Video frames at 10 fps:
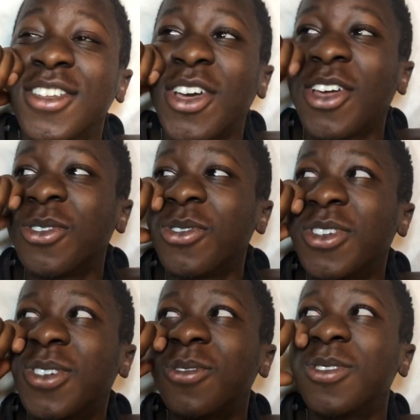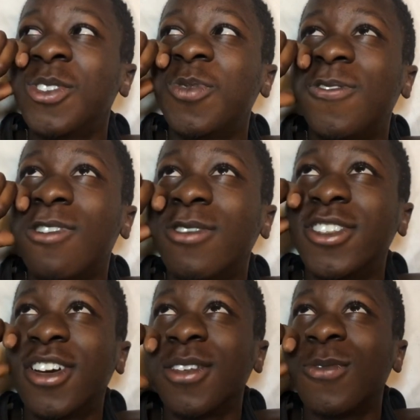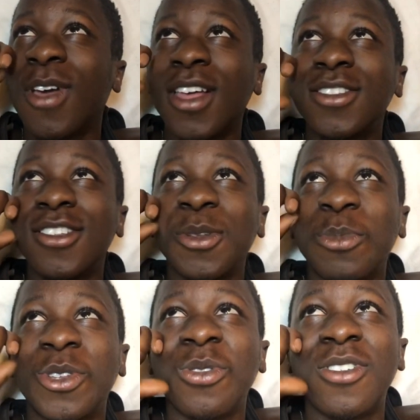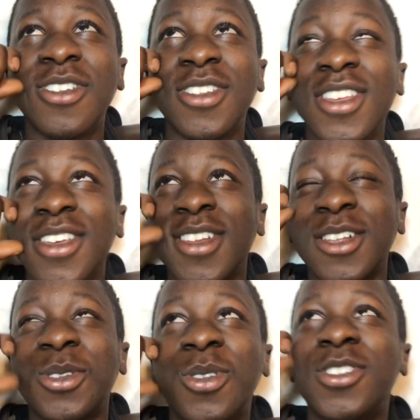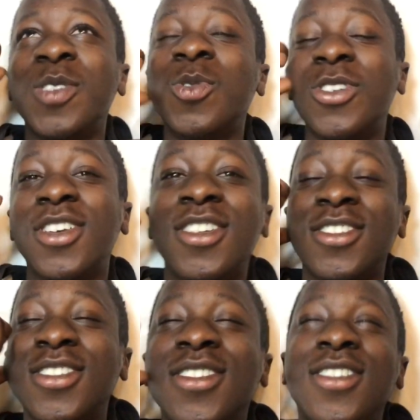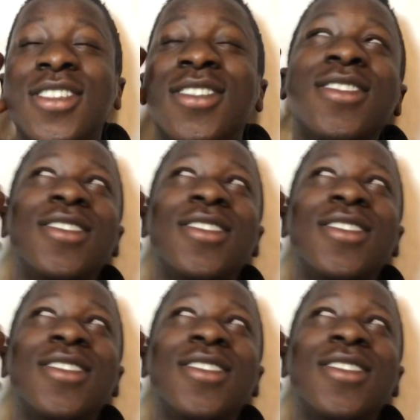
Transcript: I don't know. It was before we started fasting. But you cooked it. And I told Sybil, okay, this is good.